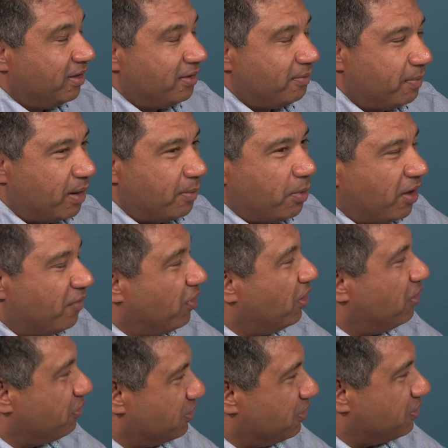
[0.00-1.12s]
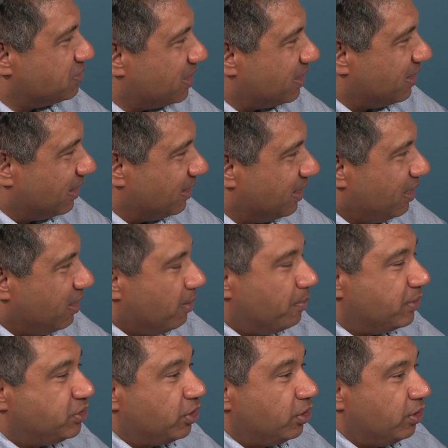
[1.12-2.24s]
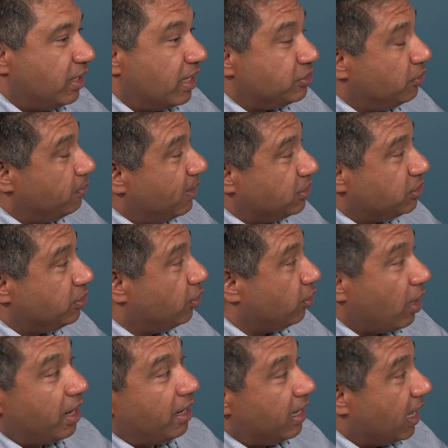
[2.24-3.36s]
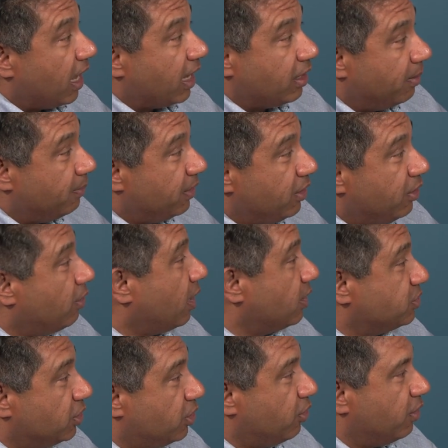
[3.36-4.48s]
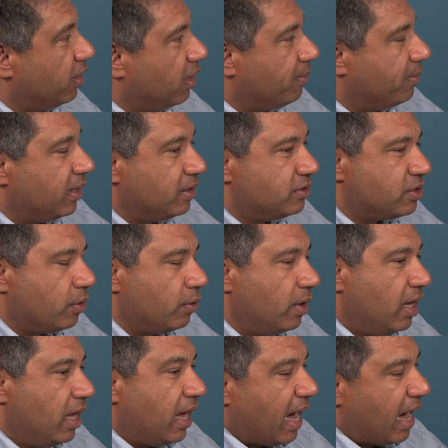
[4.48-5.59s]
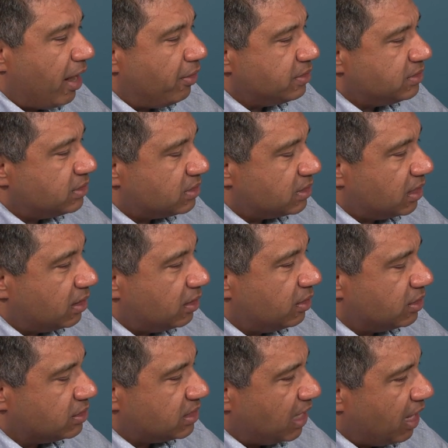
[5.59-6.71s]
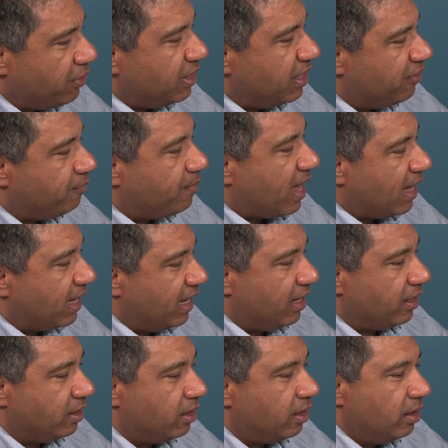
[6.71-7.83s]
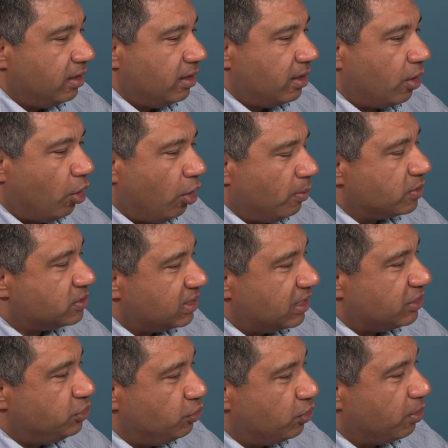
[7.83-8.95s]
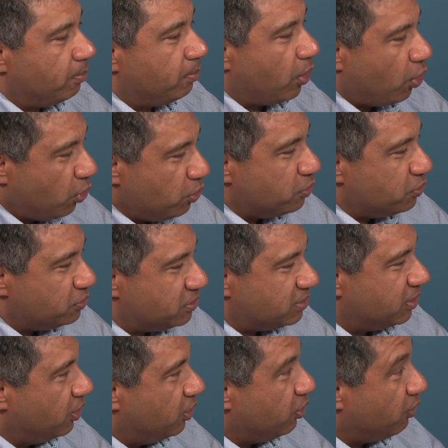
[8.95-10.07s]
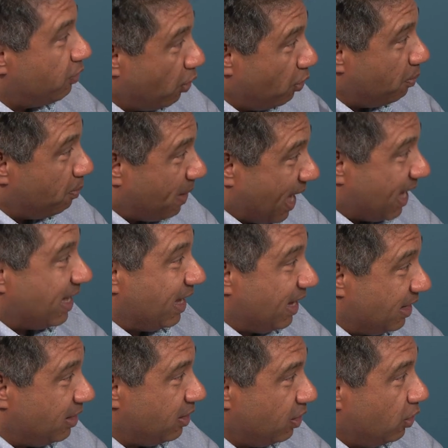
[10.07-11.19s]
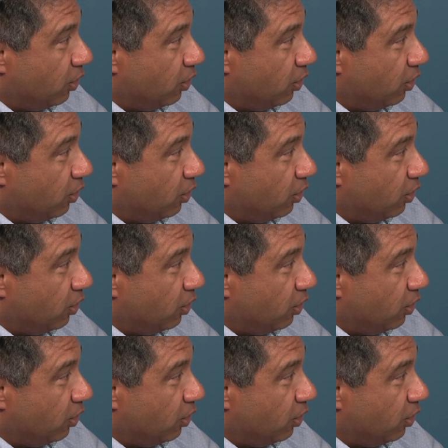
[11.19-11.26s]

the better part of 100 years, I think. But as you mentioned, you're not an AI company, you're not a security company. So how does this cloud native backend almost let you compose your own backend